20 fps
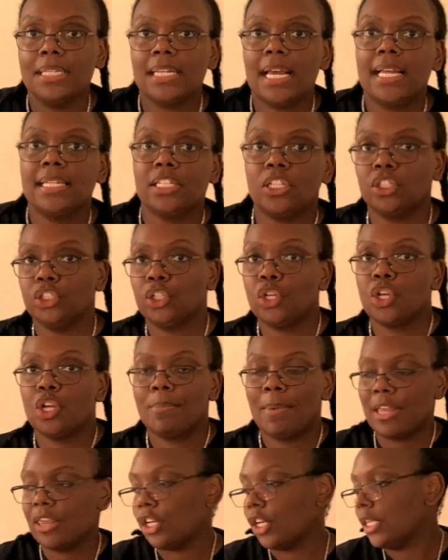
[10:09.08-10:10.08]
sets. I'll show you
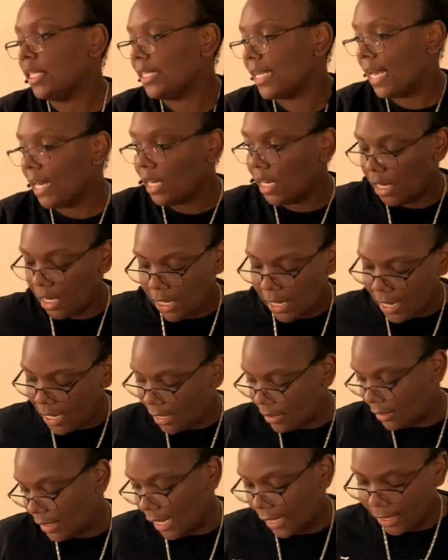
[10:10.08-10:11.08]
my third set here in
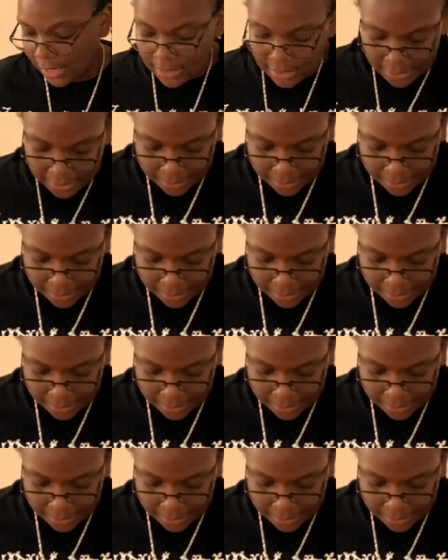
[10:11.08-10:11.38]
a second.